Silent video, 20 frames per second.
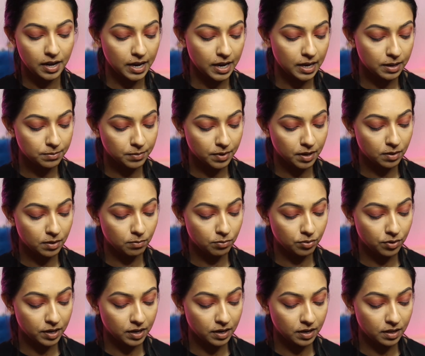and I'm going to
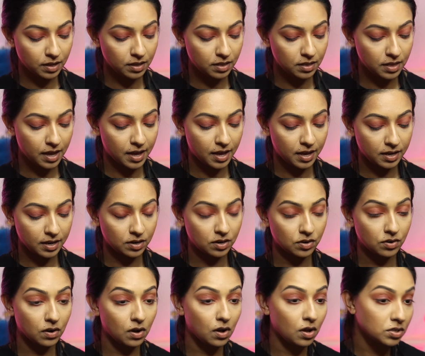bring that
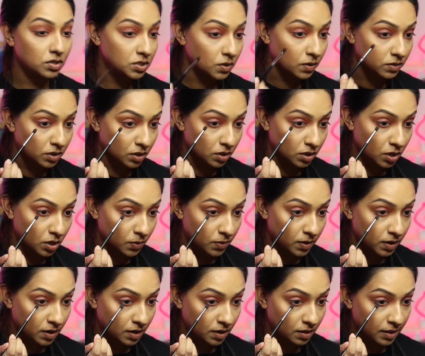also on the
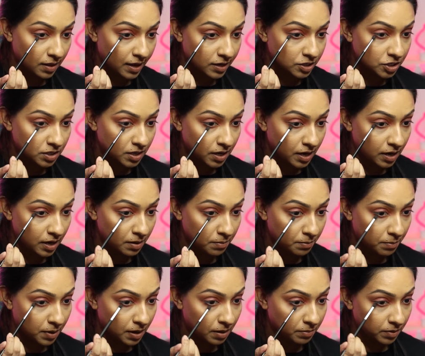lower lash line,
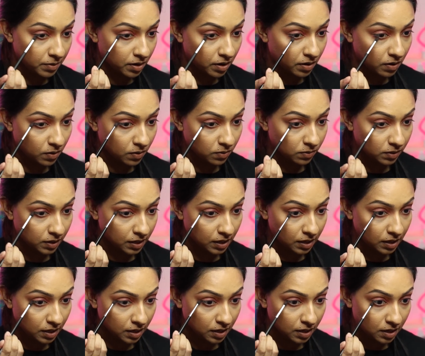but I'm going to
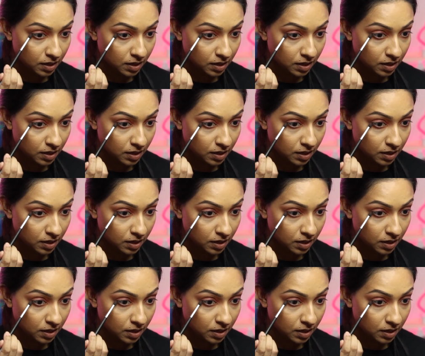only